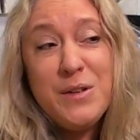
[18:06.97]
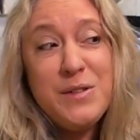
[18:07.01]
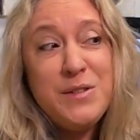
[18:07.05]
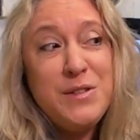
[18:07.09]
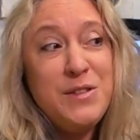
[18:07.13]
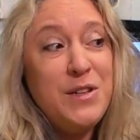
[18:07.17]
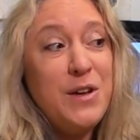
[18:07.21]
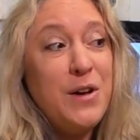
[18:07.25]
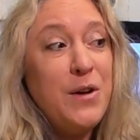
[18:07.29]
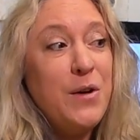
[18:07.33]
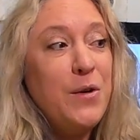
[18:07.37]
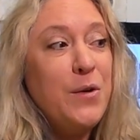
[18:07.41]

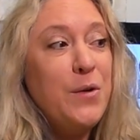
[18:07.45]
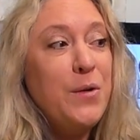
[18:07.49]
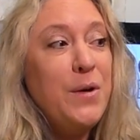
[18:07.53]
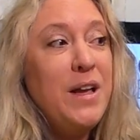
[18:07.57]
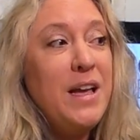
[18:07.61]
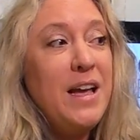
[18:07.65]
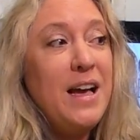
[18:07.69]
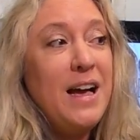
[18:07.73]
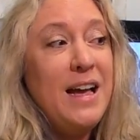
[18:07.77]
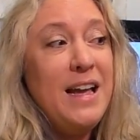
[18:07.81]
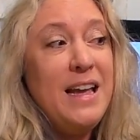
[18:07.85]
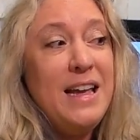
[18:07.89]
So
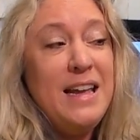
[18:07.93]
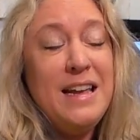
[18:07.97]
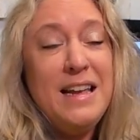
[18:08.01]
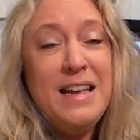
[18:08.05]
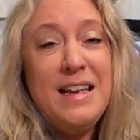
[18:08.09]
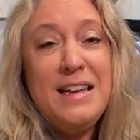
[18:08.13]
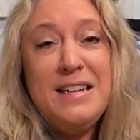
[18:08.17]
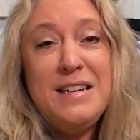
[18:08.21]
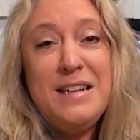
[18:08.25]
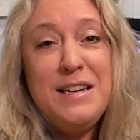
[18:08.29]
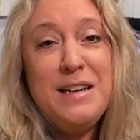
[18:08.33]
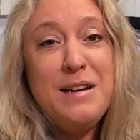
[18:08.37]
I
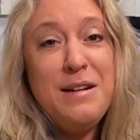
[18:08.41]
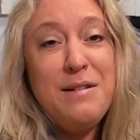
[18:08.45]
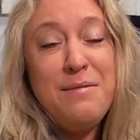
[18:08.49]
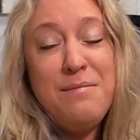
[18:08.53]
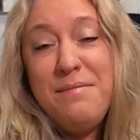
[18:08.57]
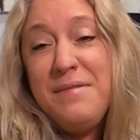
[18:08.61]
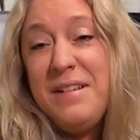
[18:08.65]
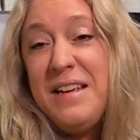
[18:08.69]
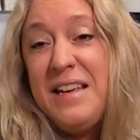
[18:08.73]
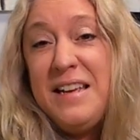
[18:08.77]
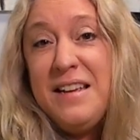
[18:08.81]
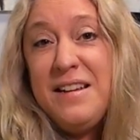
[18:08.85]
ended up,
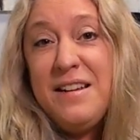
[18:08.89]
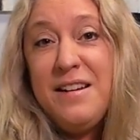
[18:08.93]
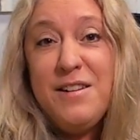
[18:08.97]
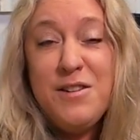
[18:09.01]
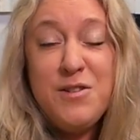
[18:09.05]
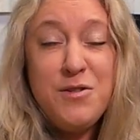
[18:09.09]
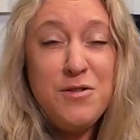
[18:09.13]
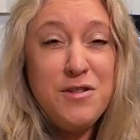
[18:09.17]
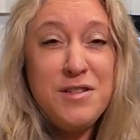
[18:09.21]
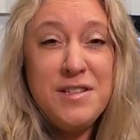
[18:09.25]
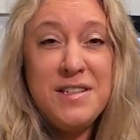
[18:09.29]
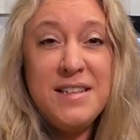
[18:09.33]

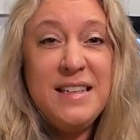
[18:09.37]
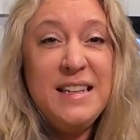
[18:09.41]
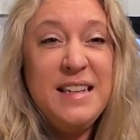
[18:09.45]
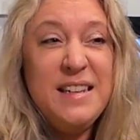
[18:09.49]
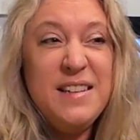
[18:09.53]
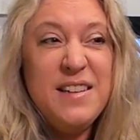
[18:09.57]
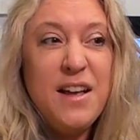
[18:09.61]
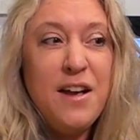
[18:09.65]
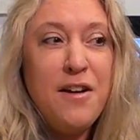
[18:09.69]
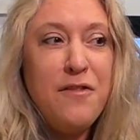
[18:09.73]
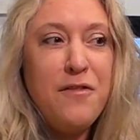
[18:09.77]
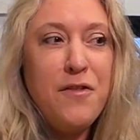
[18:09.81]
interestingly
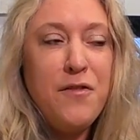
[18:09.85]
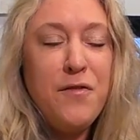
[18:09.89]
enough,